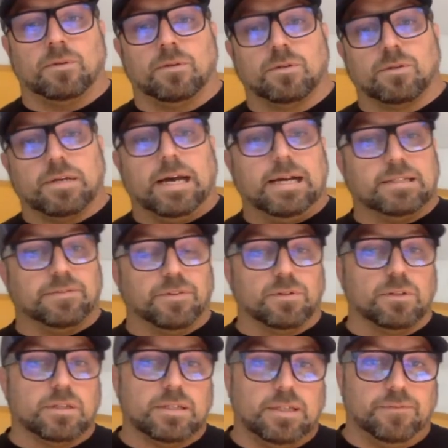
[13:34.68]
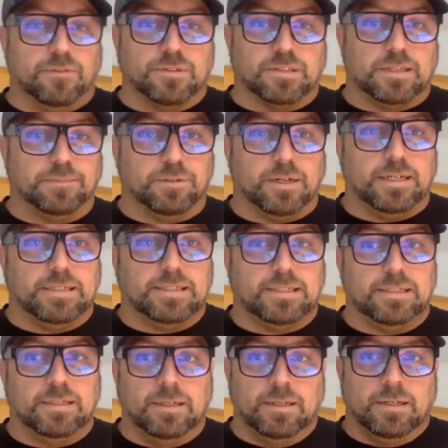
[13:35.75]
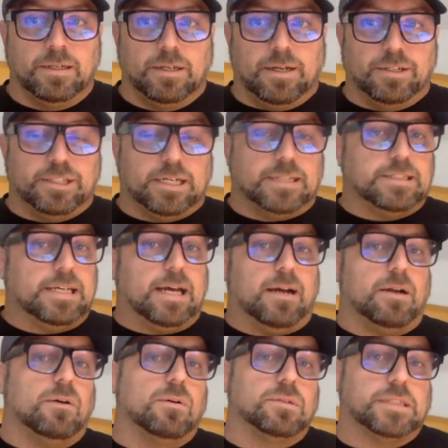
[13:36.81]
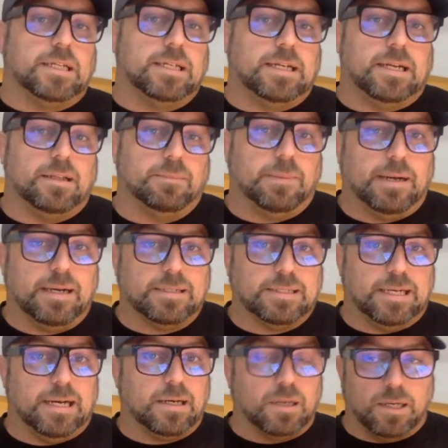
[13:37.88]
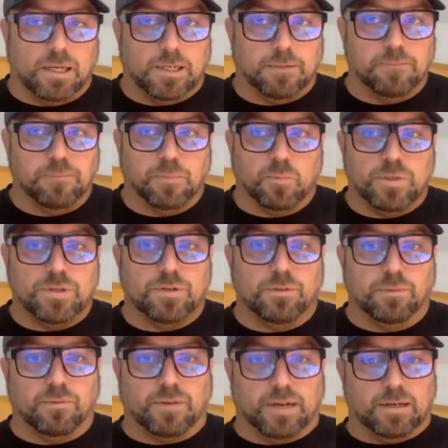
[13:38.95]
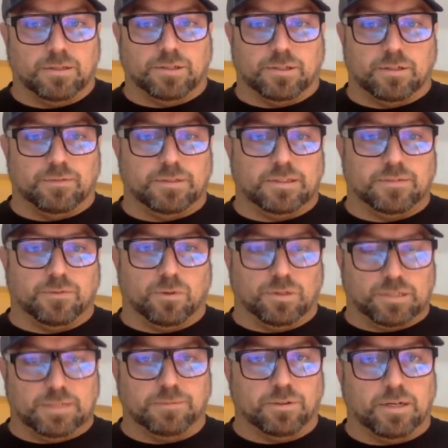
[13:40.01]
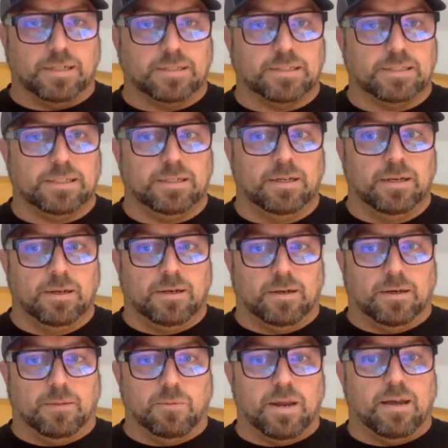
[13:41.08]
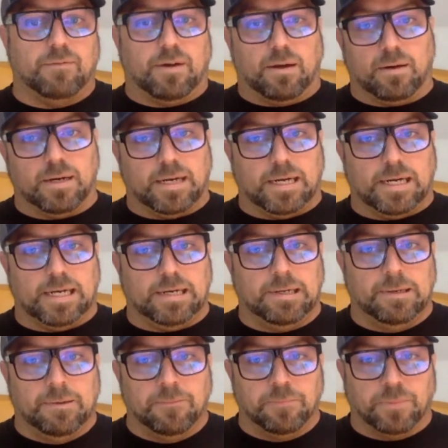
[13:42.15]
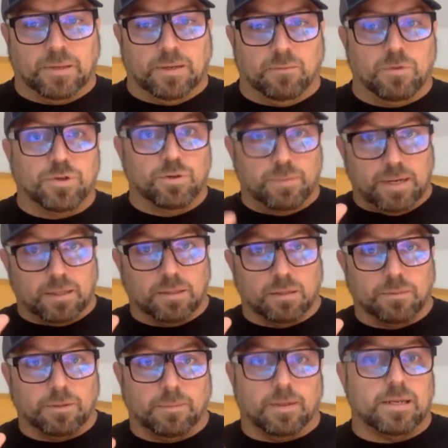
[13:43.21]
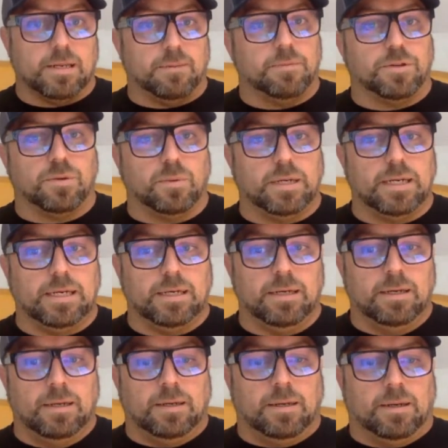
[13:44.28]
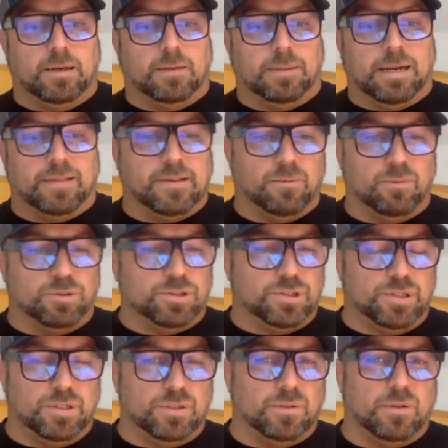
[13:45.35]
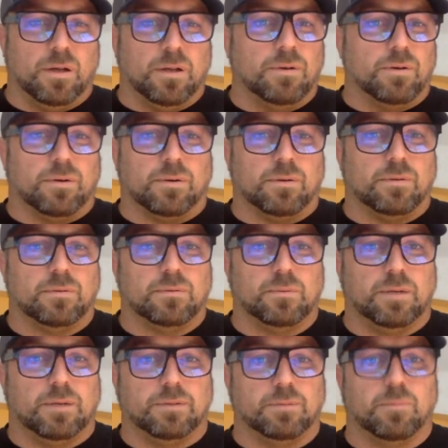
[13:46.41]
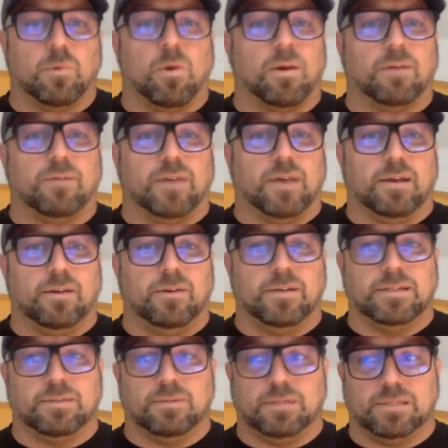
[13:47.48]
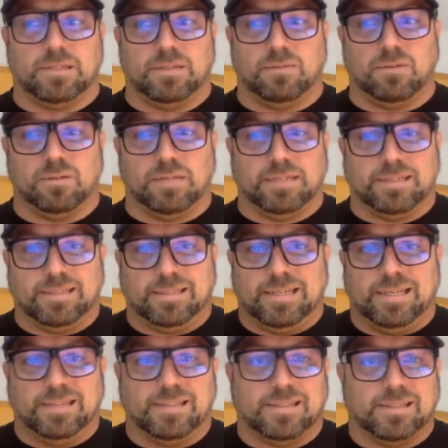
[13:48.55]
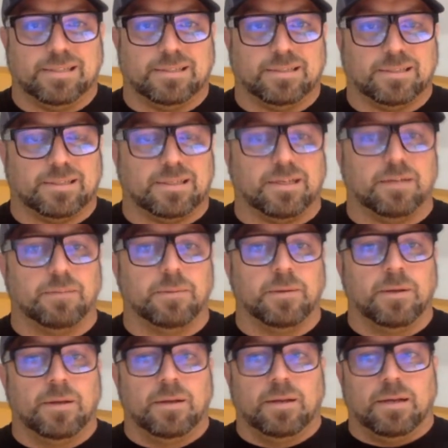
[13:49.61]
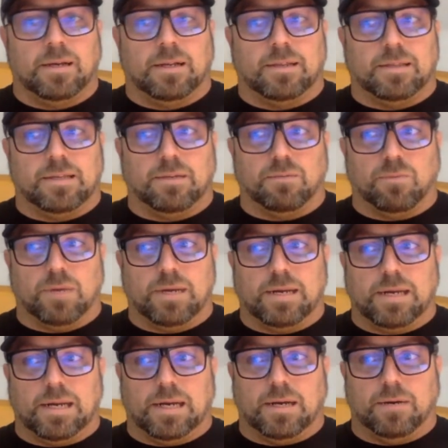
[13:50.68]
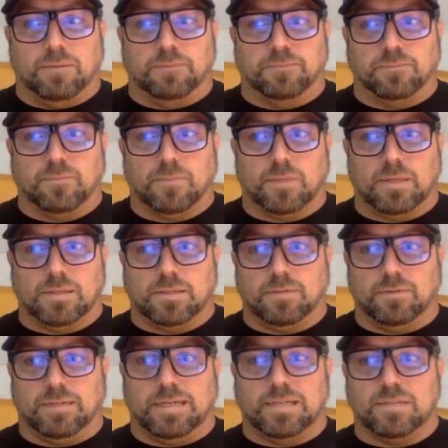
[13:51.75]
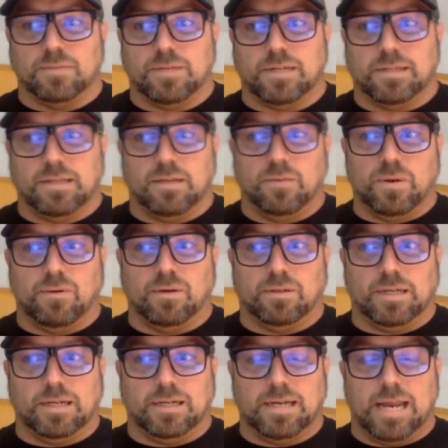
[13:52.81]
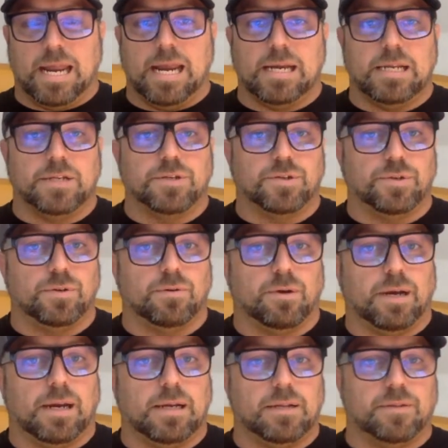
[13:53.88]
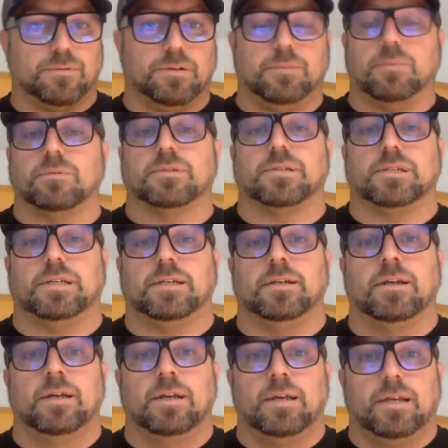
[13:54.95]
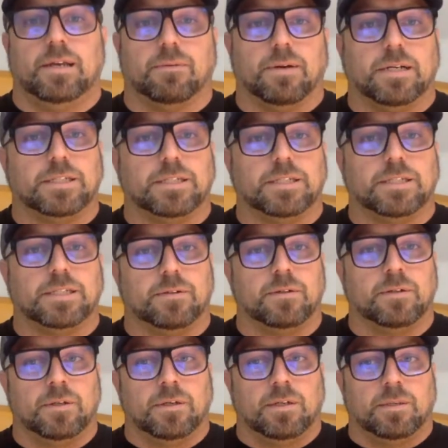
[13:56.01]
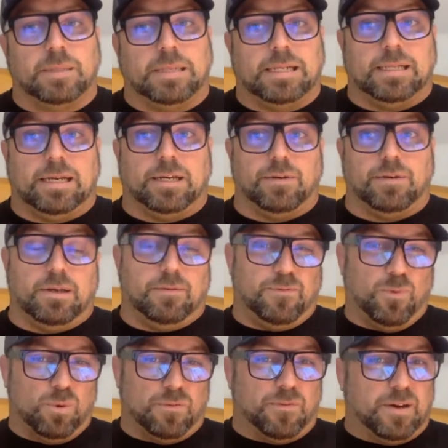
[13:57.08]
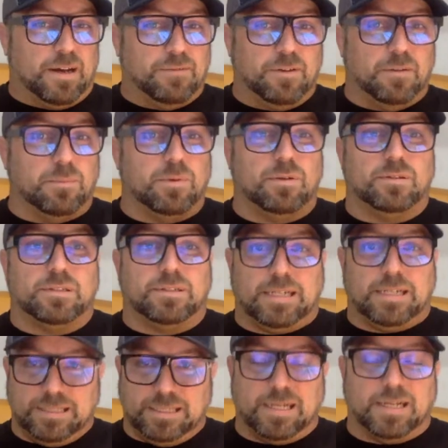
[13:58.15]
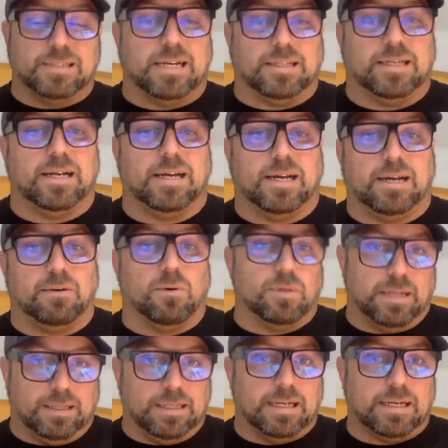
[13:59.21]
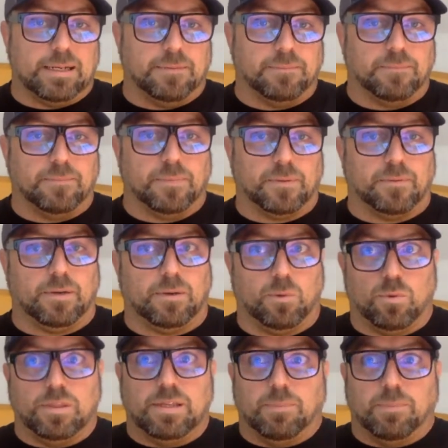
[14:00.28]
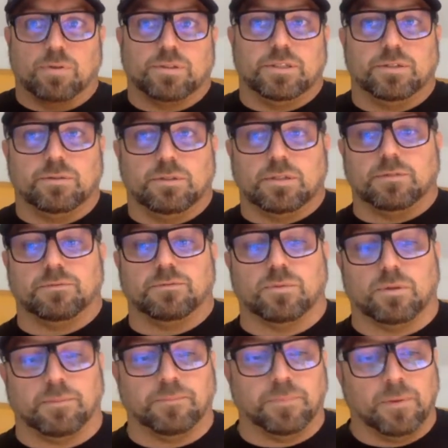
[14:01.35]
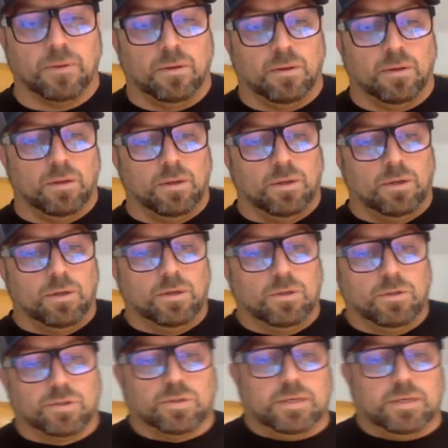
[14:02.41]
So, guys, if you're looking in for skip tracing, you can check us out at wholesalingoutofthebox.com. We do provide a service for skip tracing. We have our guy, and we do make a little bit of money in between. And I think we're still under whatever the market value is. I want to say we're at like 10 cents a skip. And I think right now, as of last week, I think we were at like an 82 or 83% hit ratio, meaning like you get 4 to 5 numbers and actually contact that guy or that lady, right? Or the person you're looking for. So